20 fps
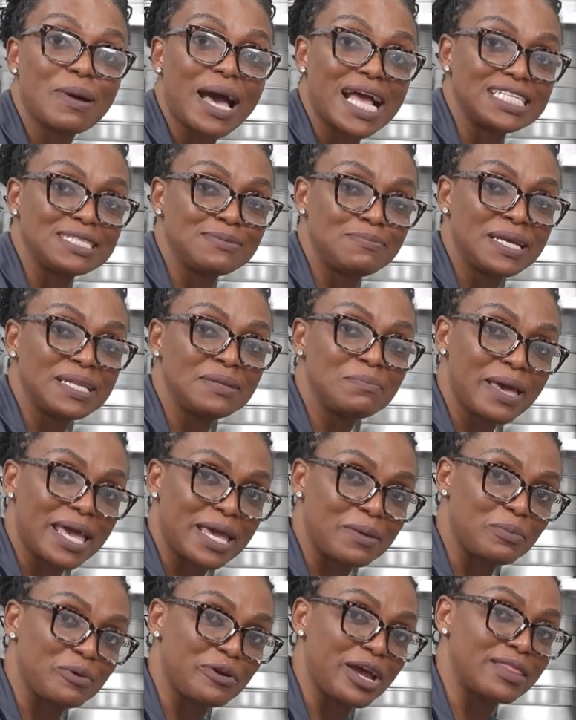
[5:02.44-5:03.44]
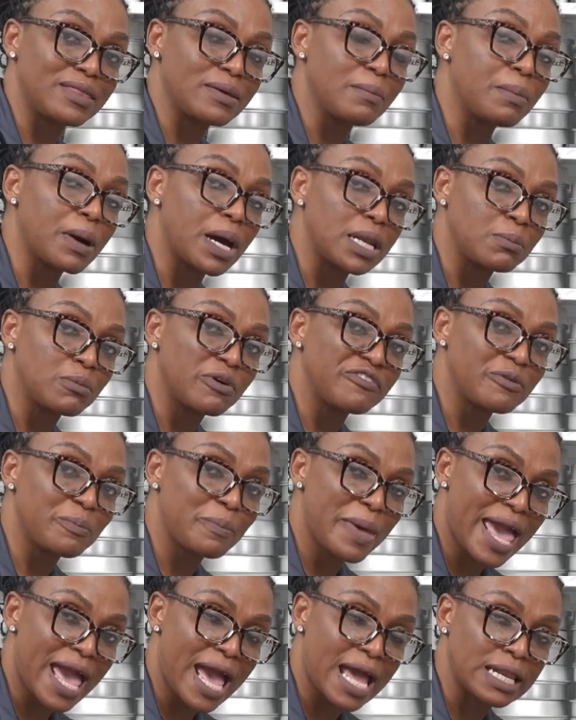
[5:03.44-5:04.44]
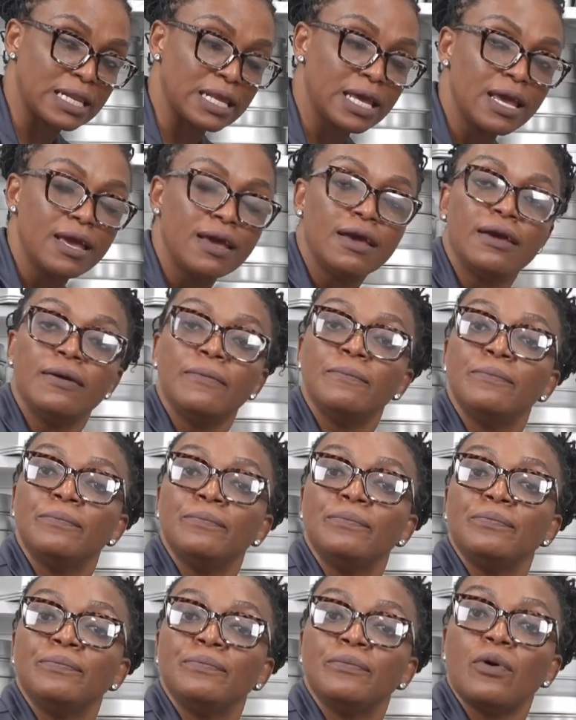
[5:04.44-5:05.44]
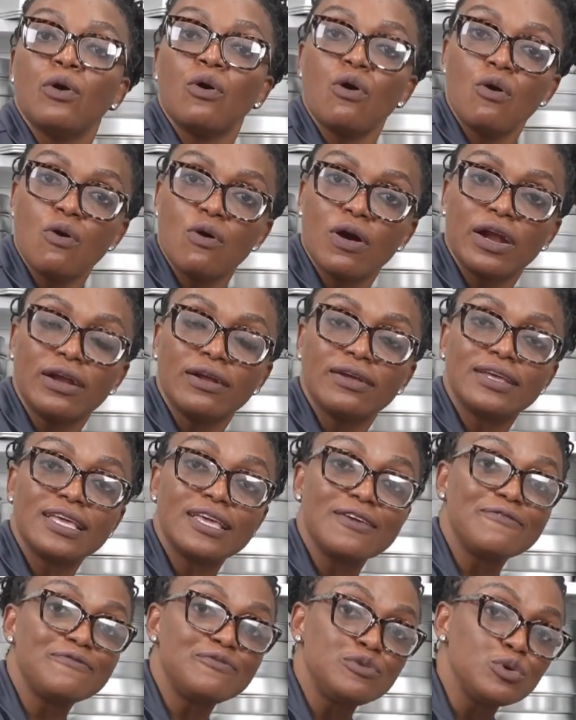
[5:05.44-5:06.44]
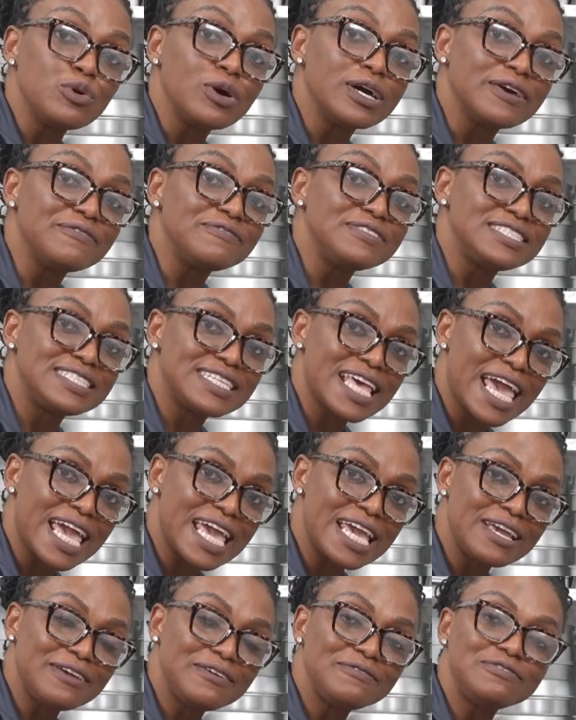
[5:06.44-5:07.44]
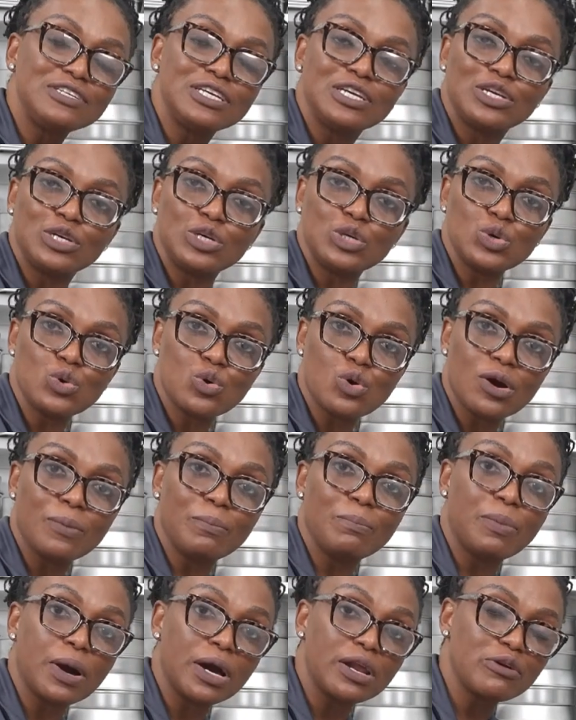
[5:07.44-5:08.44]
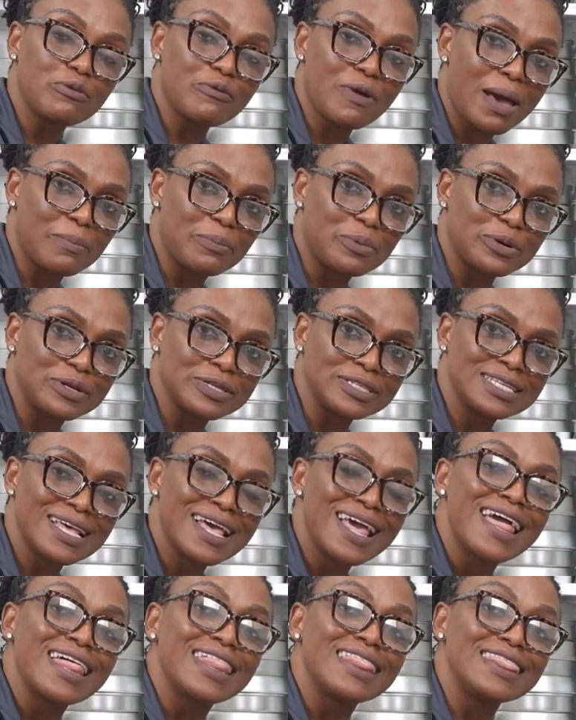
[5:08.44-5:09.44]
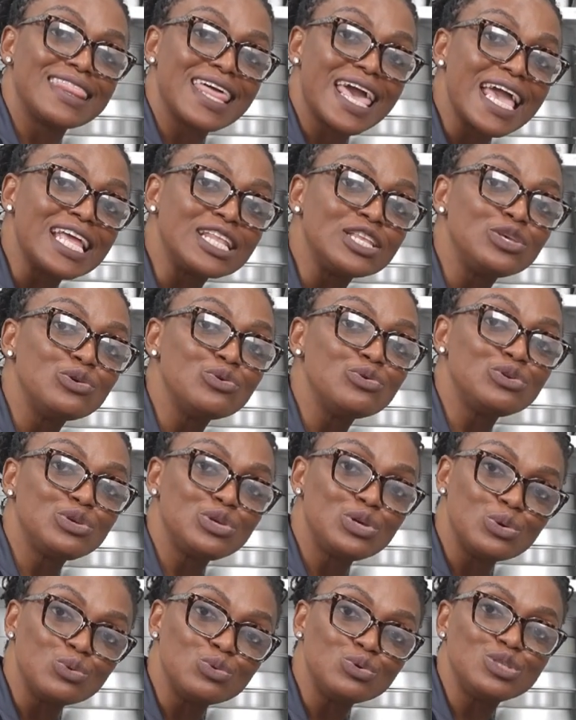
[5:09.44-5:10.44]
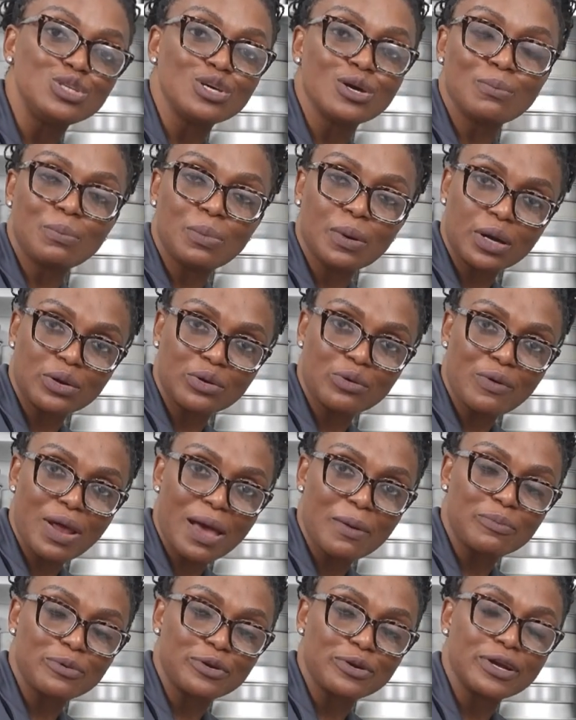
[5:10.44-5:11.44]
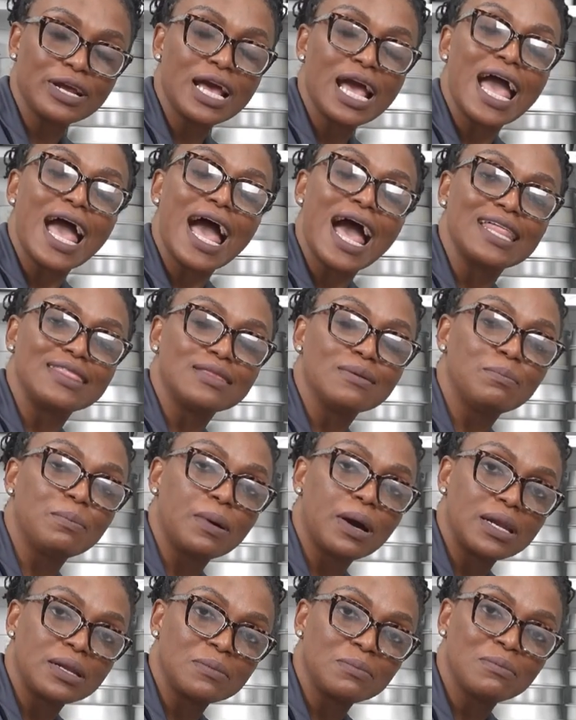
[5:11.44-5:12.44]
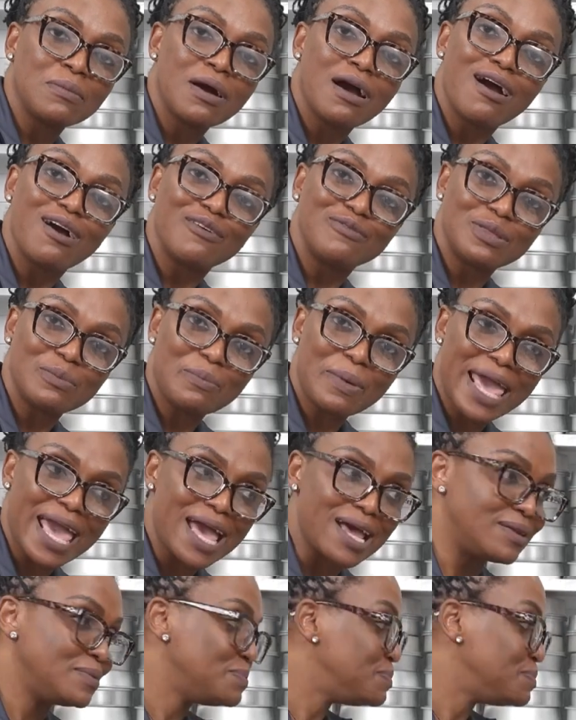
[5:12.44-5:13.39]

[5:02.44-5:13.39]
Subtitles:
parchment paper at the bottom of the pan. Or if you have saved your butter wrappers, then you use your butter wrapper at the bottom of the pan.